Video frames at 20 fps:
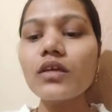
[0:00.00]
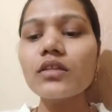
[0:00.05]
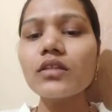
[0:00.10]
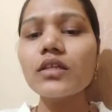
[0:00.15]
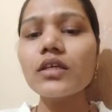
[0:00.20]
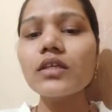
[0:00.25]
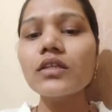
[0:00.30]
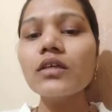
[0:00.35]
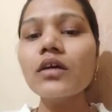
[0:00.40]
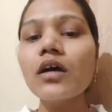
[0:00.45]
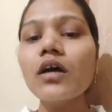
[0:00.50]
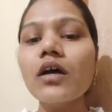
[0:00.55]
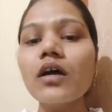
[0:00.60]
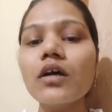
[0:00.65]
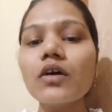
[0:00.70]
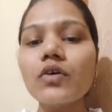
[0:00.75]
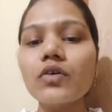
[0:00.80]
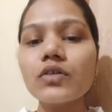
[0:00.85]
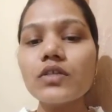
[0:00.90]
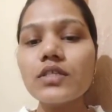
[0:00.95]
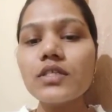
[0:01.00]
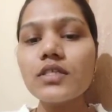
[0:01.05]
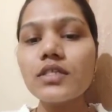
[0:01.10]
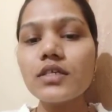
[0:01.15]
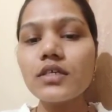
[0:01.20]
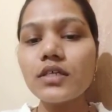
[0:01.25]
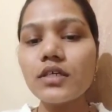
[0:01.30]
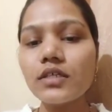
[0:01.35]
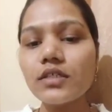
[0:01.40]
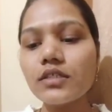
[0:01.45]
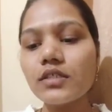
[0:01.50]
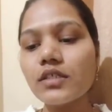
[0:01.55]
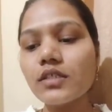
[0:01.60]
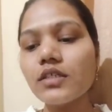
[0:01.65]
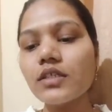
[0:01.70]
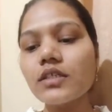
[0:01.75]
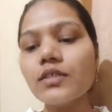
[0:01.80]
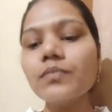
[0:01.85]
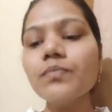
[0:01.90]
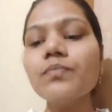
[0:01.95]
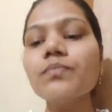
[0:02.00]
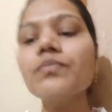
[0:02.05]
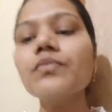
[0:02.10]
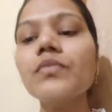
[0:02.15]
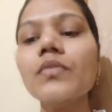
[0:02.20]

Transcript: Then what is the NDA?